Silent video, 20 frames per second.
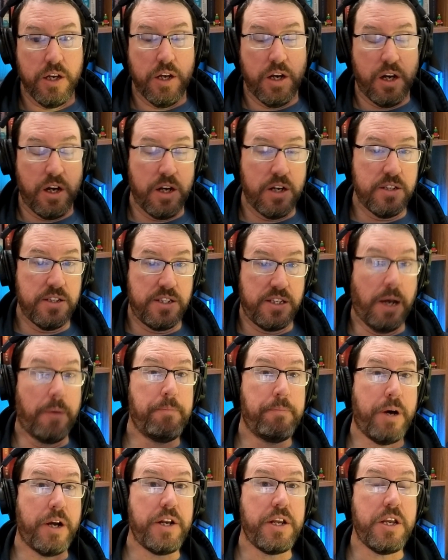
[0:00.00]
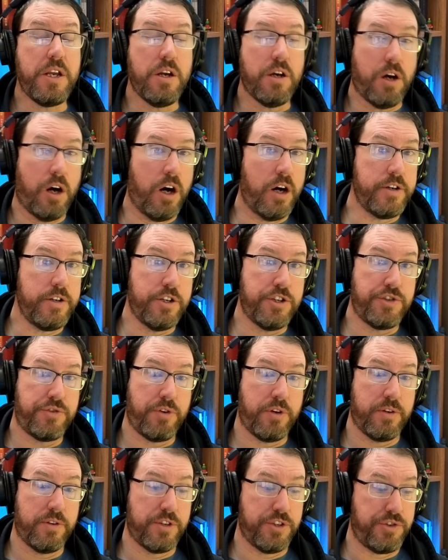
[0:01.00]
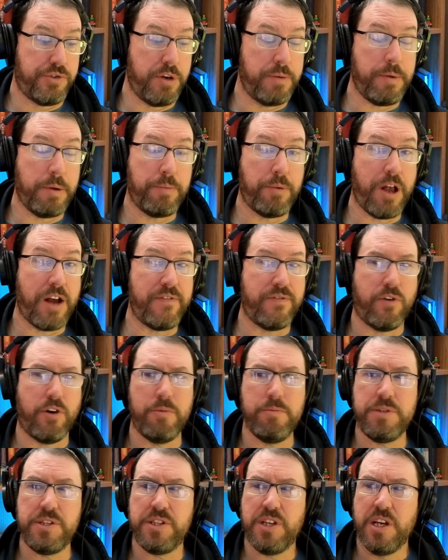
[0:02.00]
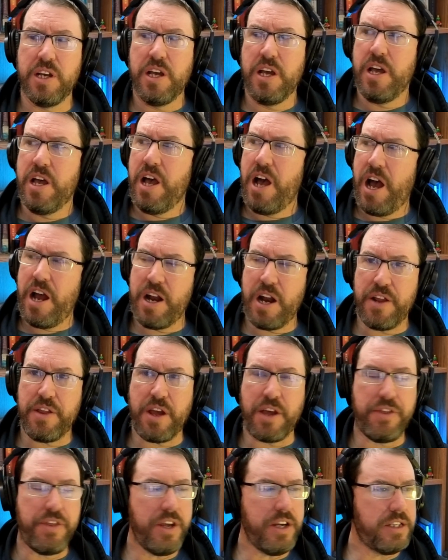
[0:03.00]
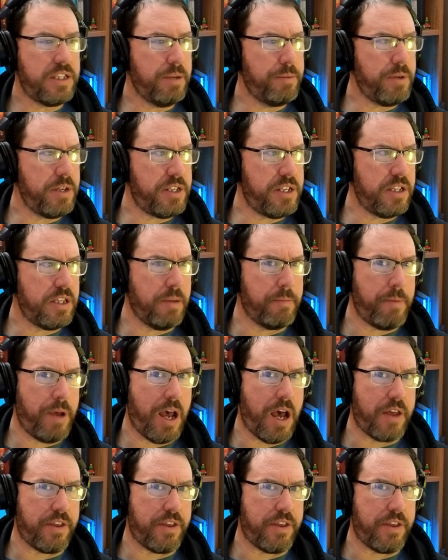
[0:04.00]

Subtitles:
some money on the streaming platforms, and I think somebody did the math.